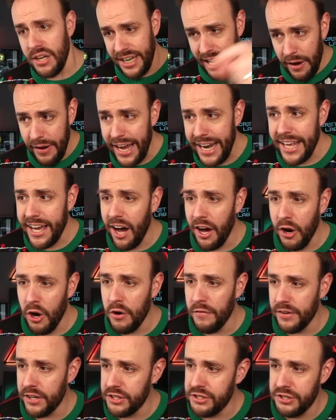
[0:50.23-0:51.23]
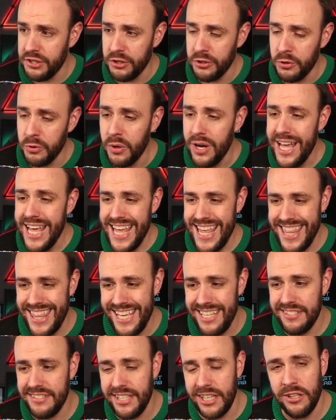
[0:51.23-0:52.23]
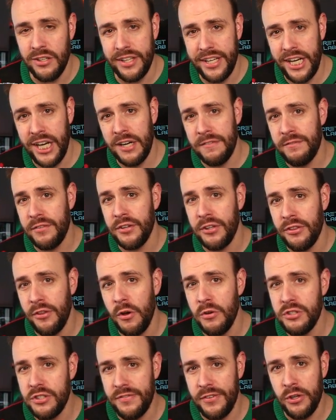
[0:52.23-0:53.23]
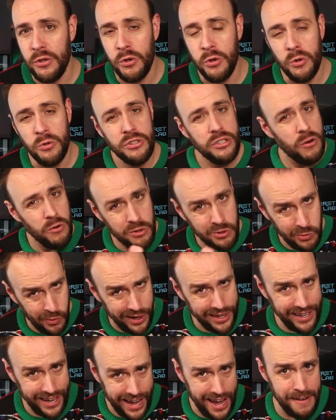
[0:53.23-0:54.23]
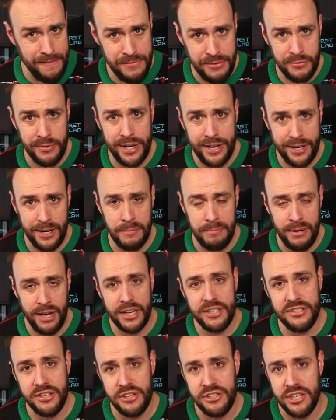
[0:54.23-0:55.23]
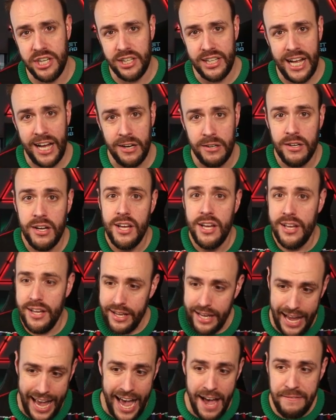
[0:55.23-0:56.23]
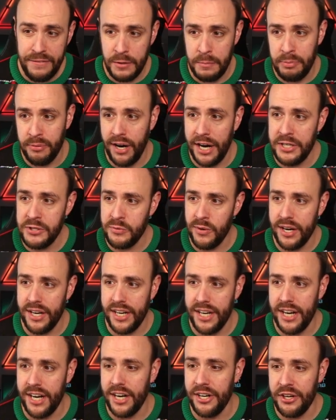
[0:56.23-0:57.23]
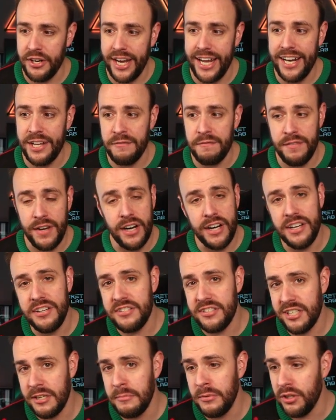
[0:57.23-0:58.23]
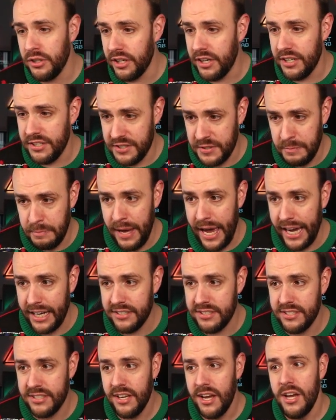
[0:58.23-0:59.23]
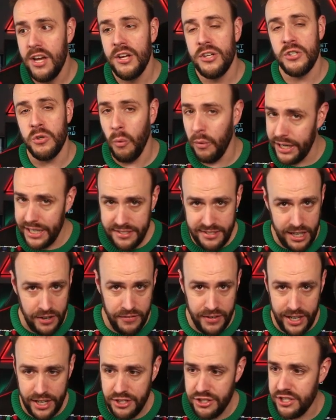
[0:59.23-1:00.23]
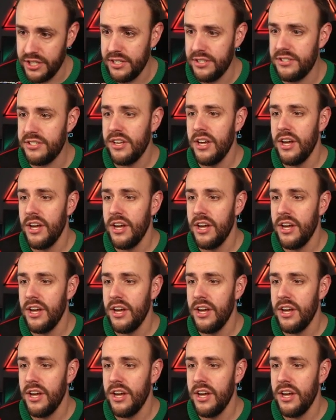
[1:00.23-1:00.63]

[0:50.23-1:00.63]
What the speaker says: Now, heading on over to this deal here, for those of you who don't quite have 300 bucks to shell out, half the price right here, you're getting very similar specs. 27 inches,